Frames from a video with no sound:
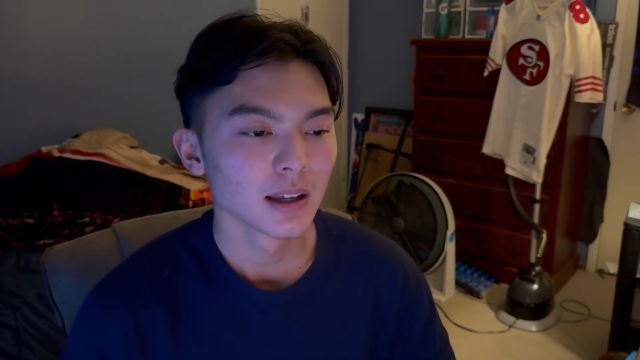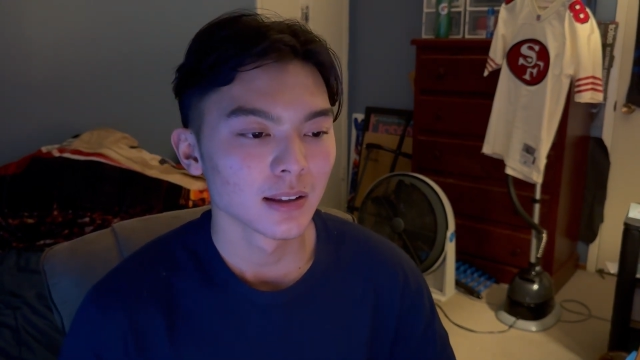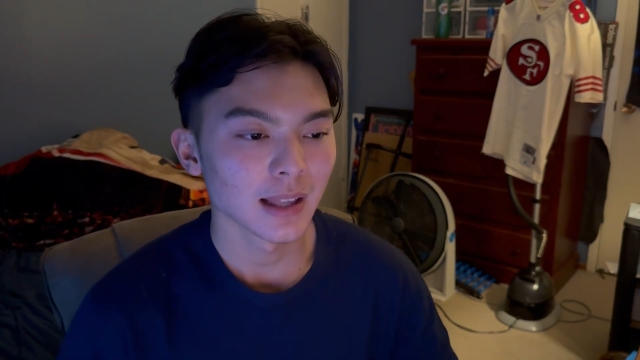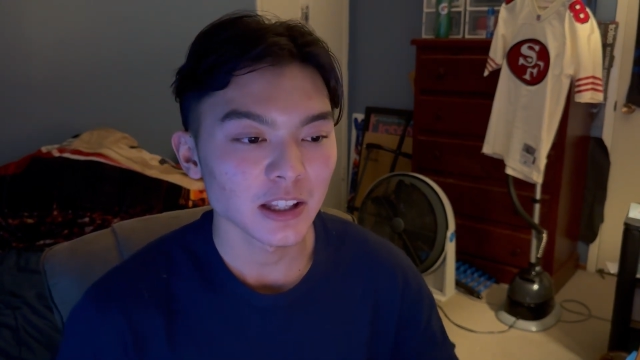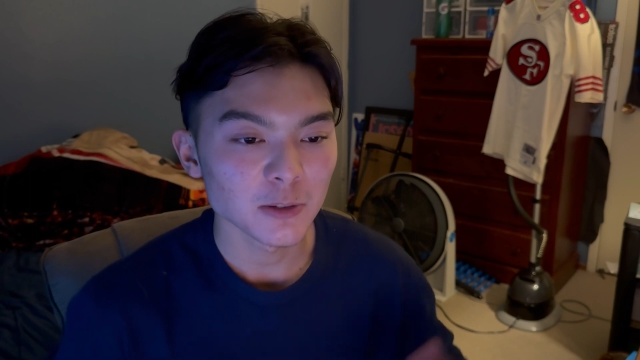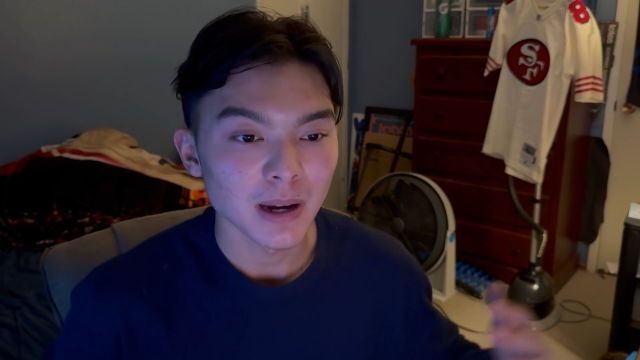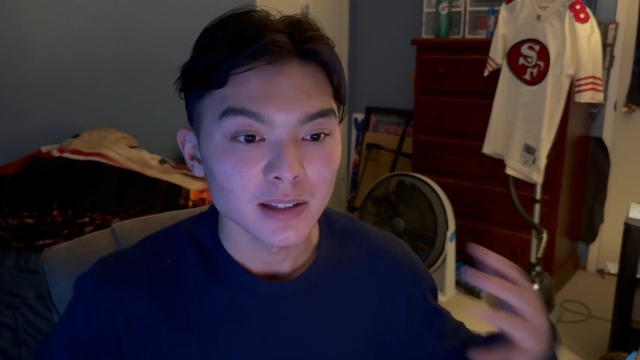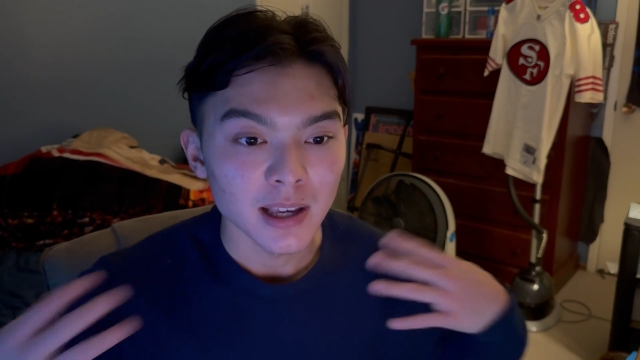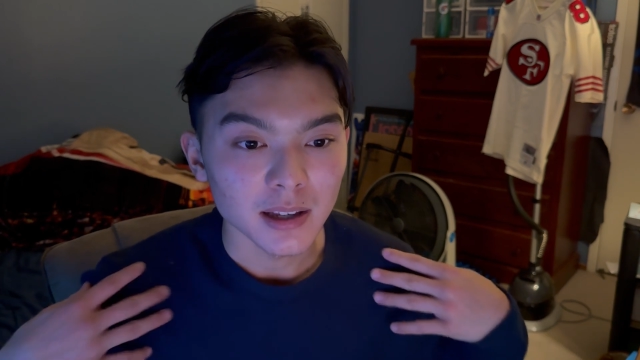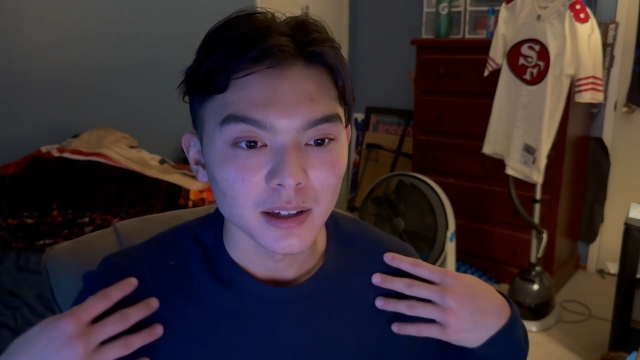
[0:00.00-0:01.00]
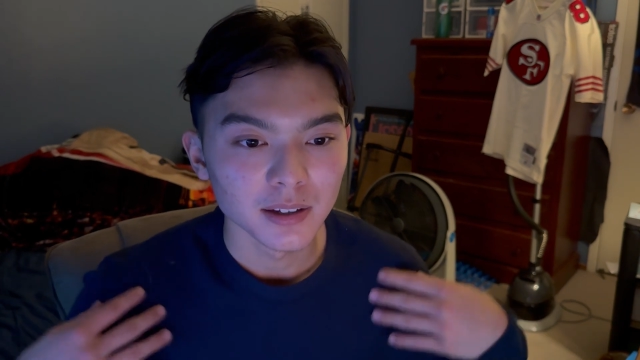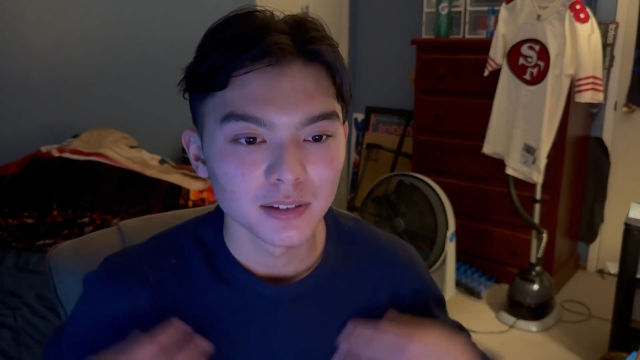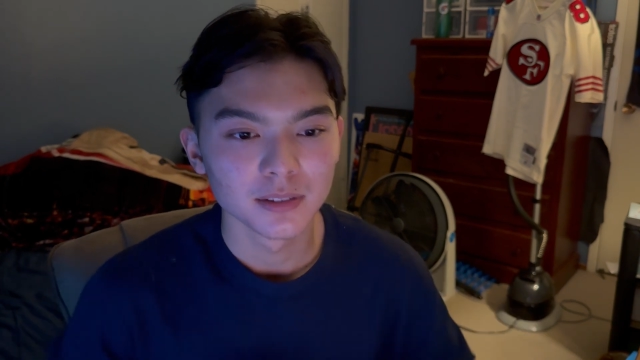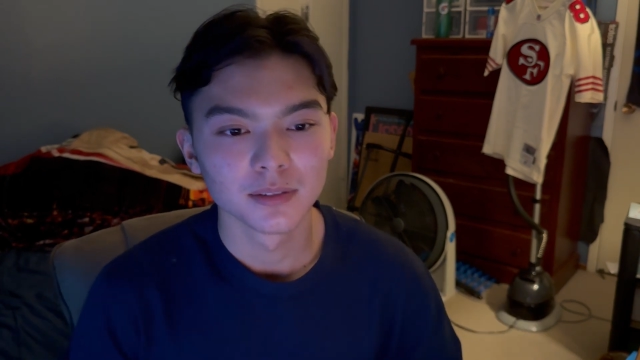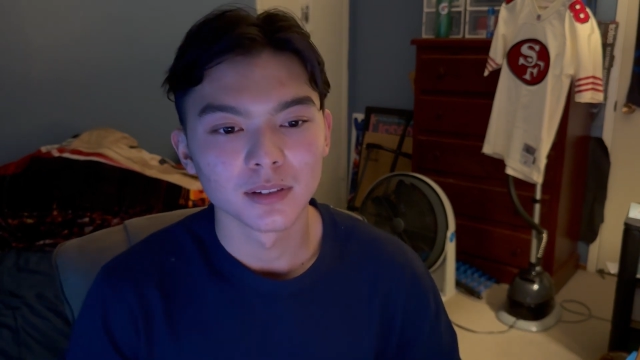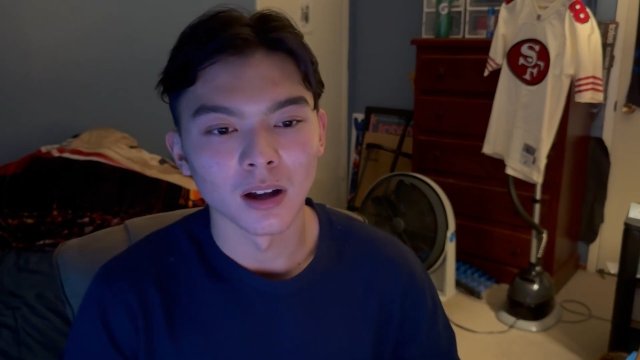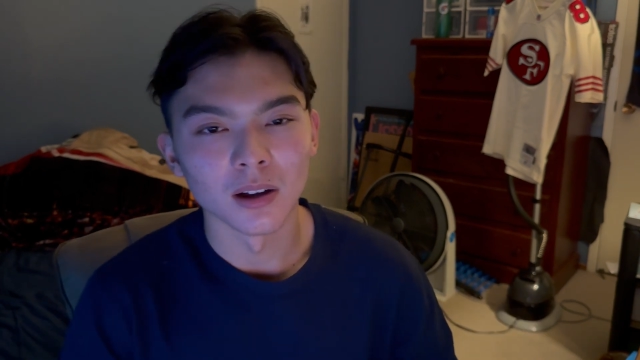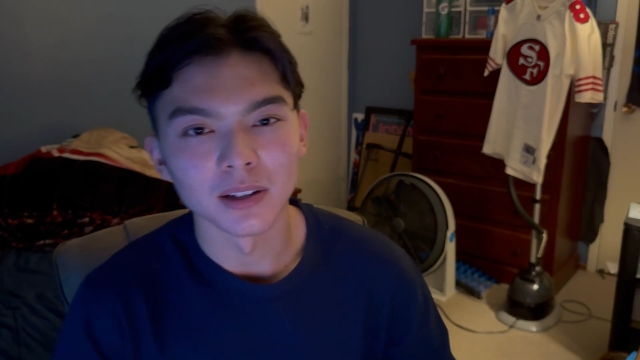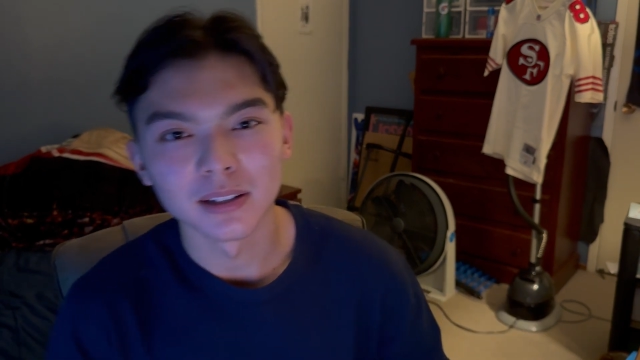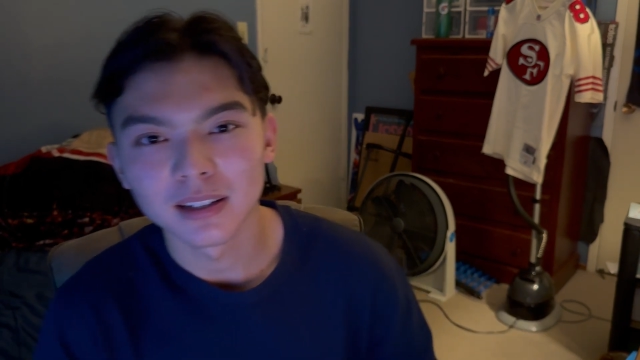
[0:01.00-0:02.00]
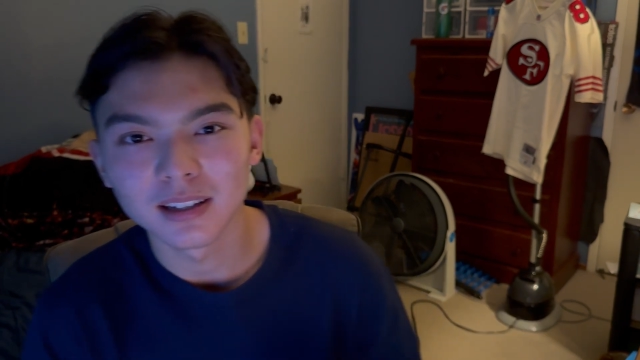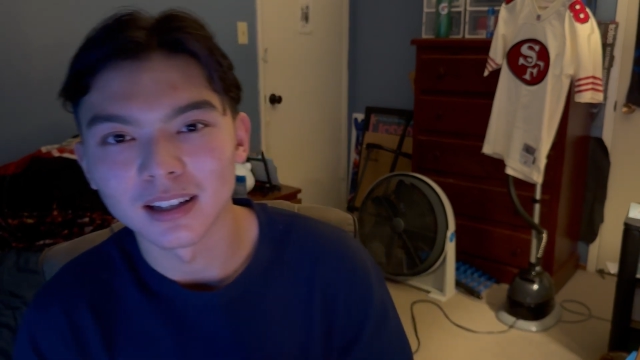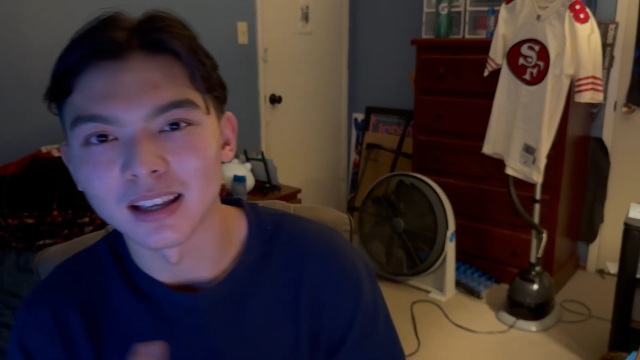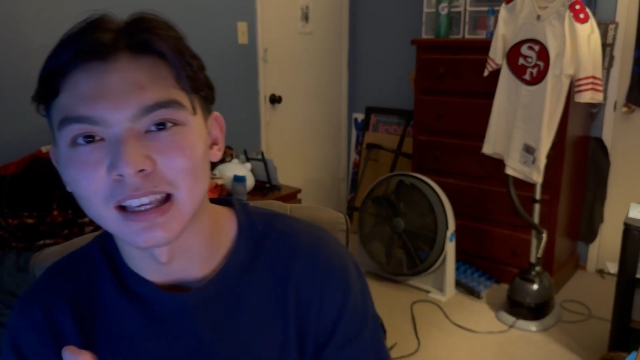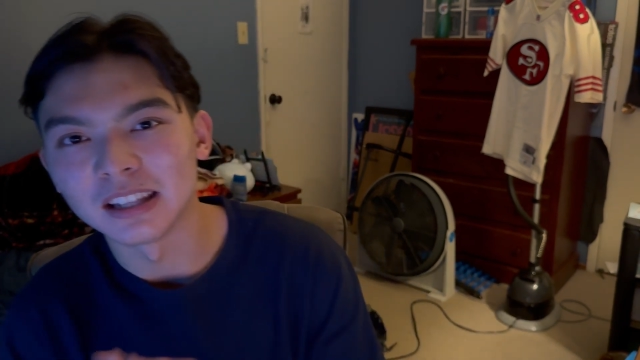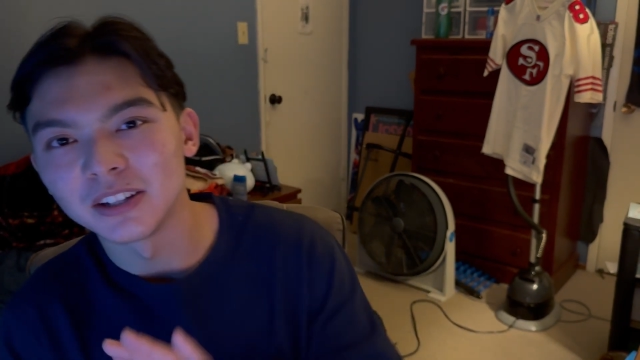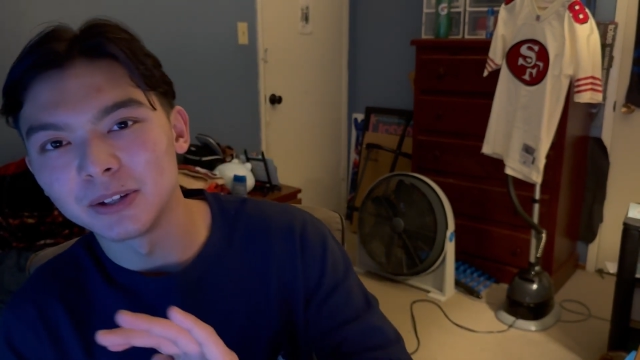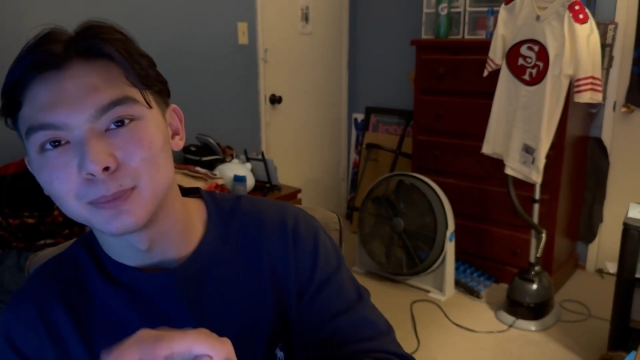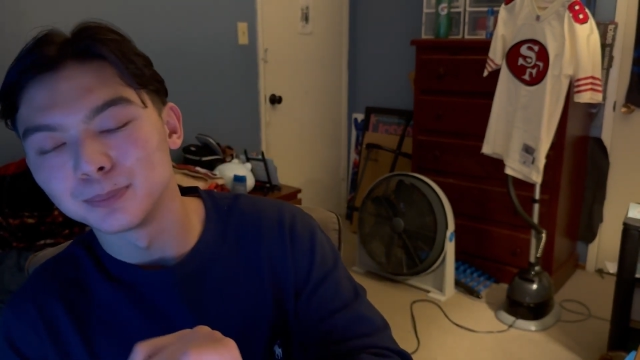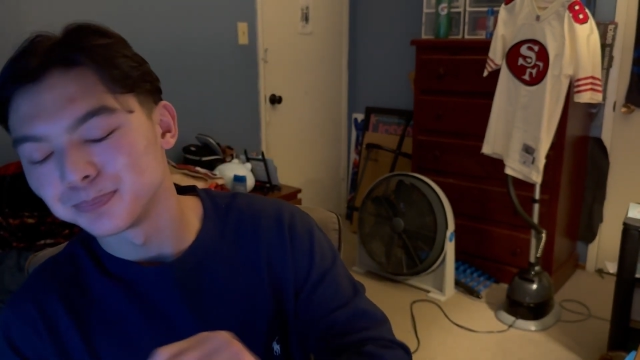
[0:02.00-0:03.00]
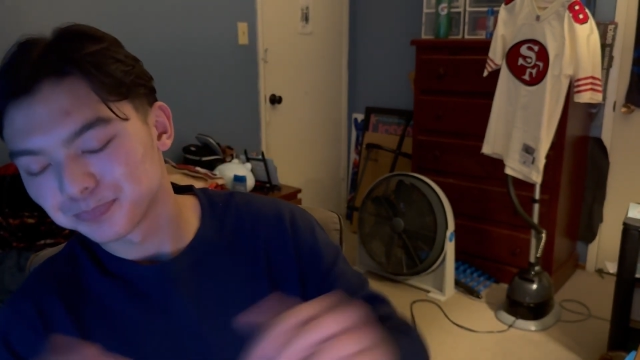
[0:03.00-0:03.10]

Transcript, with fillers: that's my take on it, and um,